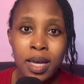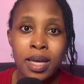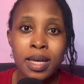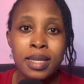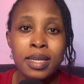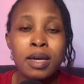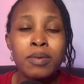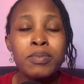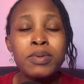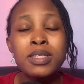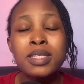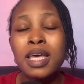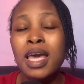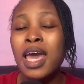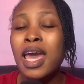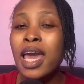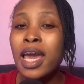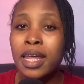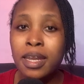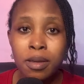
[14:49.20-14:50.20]
that means
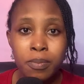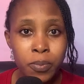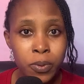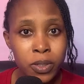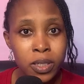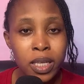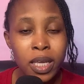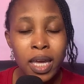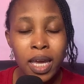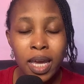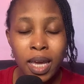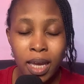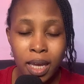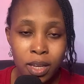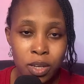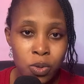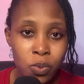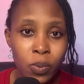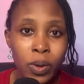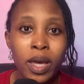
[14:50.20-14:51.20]
anybody
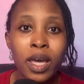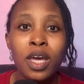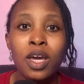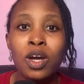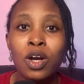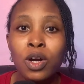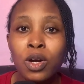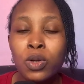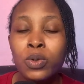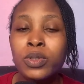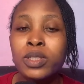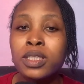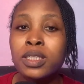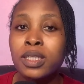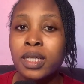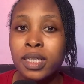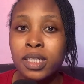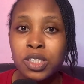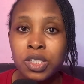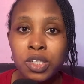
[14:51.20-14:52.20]
anywhere, including
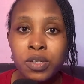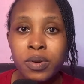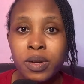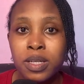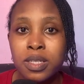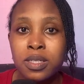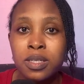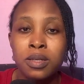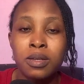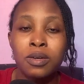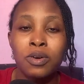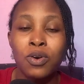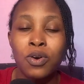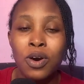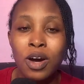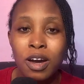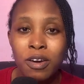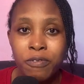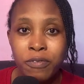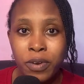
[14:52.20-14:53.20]
Nigerians
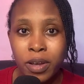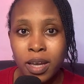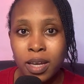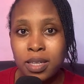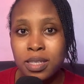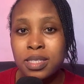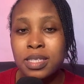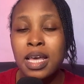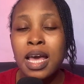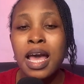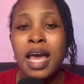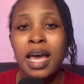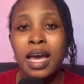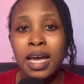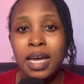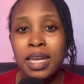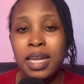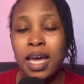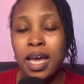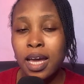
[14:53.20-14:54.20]
or Africans,
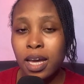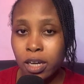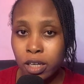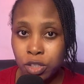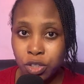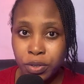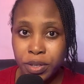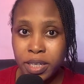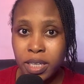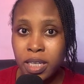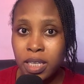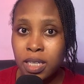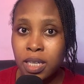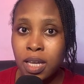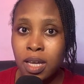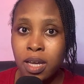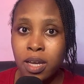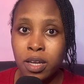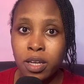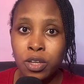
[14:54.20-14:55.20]
can actually,
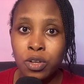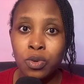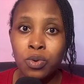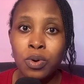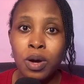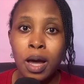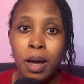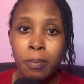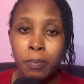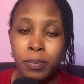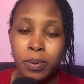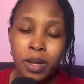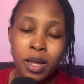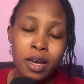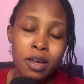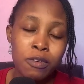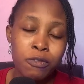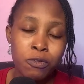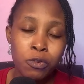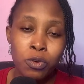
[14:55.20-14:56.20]
you know,
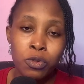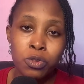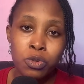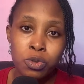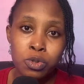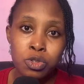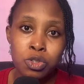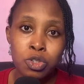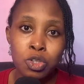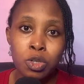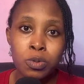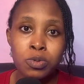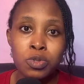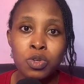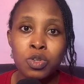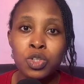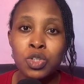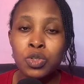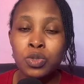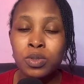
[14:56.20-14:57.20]
apply for those jobs. So
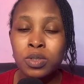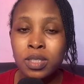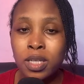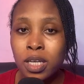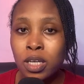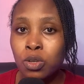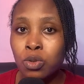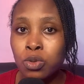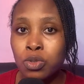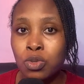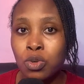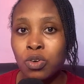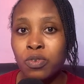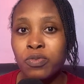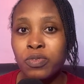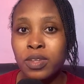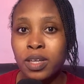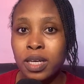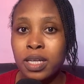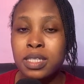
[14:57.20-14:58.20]
you should take note
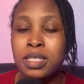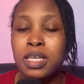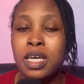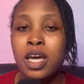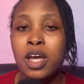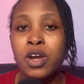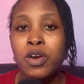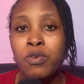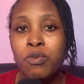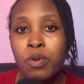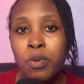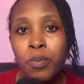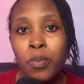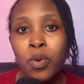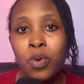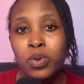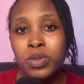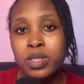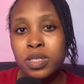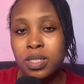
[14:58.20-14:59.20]
of that,
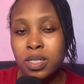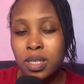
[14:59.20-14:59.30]
remote